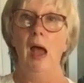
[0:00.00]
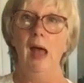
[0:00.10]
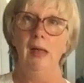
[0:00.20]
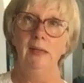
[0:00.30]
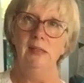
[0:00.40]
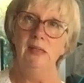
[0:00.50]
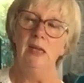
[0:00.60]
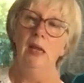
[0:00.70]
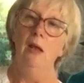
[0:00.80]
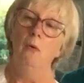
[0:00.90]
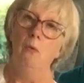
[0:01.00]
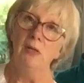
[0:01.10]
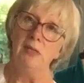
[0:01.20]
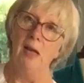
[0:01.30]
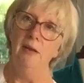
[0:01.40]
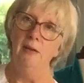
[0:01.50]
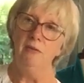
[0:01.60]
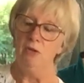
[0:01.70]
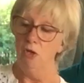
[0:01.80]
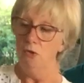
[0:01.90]
And what I
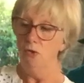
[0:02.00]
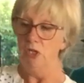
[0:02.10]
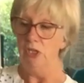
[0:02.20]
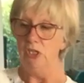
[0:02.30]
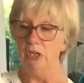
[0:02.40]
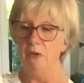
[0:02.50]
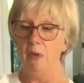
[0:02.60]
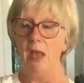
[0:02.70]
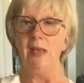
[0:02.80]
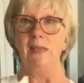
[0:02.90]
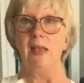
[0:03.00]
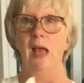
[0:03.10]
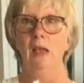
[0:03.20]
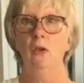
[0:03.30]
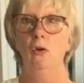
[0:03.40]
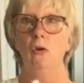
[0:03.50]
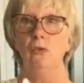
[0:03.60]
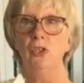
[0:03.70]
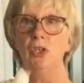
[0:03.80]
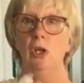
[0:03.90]
usually do is I
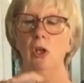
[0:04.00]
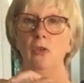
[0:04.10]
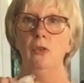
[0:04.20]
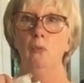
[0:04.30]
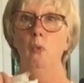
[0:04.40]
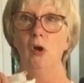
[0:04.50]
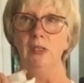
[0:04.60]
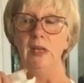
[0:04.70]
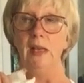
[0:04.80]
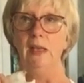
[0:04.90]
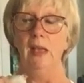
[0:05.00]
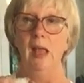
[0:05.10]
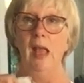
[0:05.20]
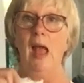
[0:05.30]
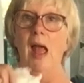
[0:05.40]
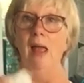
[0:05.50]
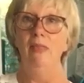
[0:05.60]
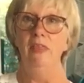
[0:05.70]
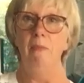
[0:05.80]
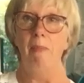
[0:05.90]
cut the wadding
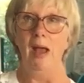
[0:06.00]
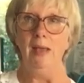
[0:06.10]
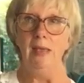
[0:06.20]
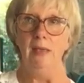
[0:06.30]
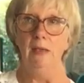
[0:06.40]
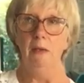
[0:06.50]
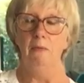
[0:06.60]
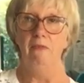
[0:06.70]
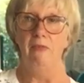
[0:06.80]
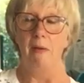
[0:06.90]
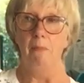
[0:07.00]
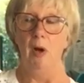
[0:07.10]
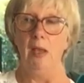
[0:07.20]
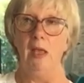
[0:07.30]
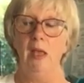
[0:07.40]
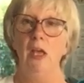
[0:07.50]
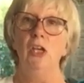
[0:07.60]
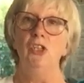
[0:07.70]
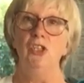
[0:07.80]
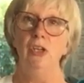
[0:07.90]
and the backing fabric
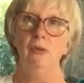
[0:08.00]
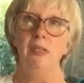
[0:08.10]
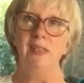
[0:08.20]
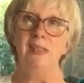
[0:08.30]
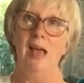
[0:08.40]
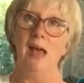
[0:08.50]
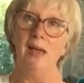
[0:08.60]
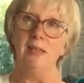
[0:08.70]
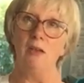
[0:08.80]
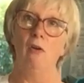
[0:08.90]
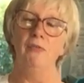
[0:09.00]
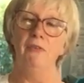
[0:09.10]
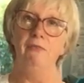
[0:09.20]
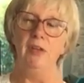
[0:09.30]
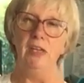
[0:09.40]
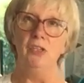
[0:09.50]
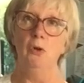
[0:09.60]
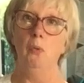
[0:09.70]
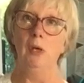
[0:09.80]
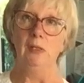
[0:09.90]
to the size of the finished
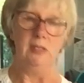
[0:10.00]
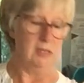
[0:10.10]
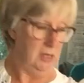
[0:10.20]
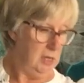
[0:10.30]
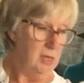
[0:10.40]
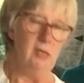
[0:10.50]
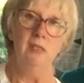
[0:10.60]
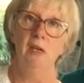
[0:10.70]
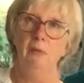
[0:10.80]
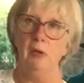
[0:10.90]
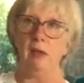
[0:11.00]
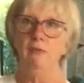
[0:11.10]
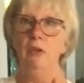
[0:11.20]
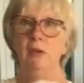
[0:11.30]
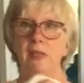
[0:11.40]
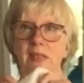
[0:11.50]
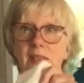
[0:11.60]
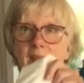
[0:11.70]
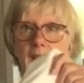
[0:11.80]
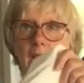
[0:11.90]
quilt. So if you can
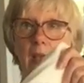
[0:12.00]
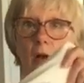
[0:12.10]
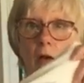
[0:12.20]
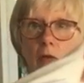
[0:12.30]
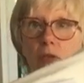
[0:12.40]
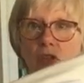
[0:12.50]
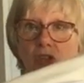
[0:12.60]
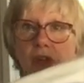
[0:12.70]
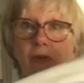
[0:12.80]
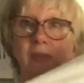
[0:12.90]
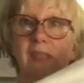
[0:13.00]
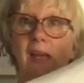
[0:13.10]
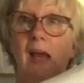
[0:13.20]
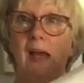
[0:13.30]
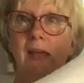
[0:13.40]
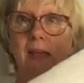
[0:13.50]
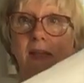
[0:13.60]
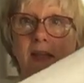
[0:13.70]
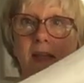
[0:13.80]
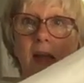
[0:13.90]
see on two
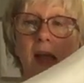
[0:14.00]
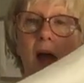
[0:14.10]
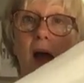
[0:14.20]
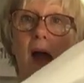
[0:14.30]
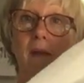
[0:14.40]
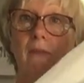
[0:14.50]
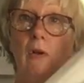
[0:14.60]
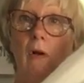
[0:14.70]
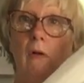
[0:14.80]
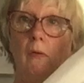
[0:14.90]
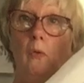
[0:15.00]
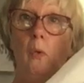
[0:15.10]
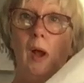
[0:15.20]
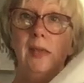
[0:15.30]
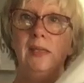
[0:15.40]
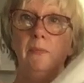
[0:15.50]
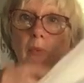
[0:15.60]
sides, I've got quite a